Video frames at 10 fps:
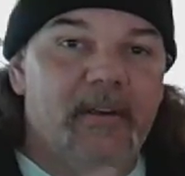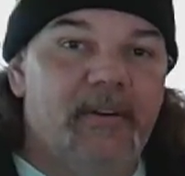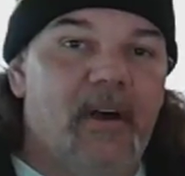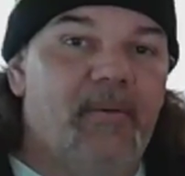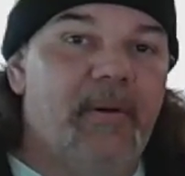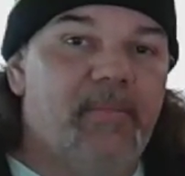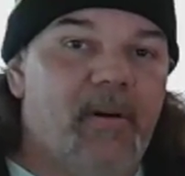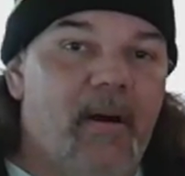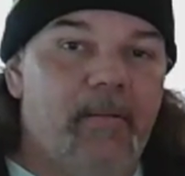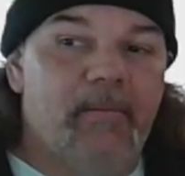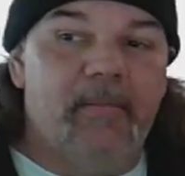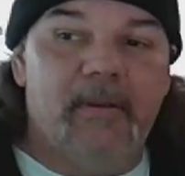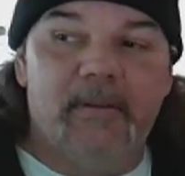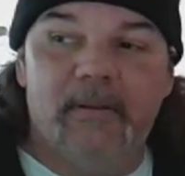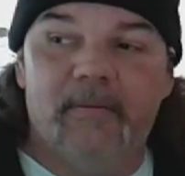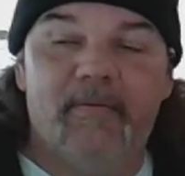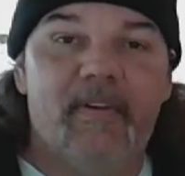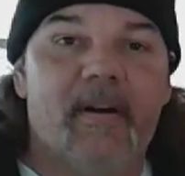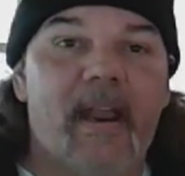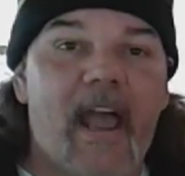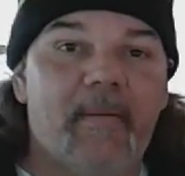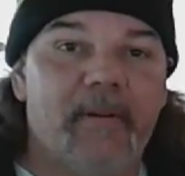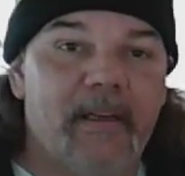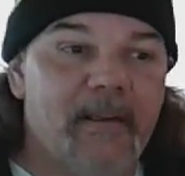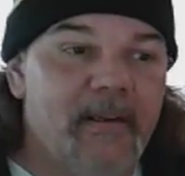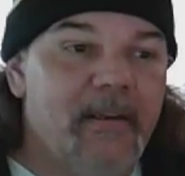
Not one problem. Very happy.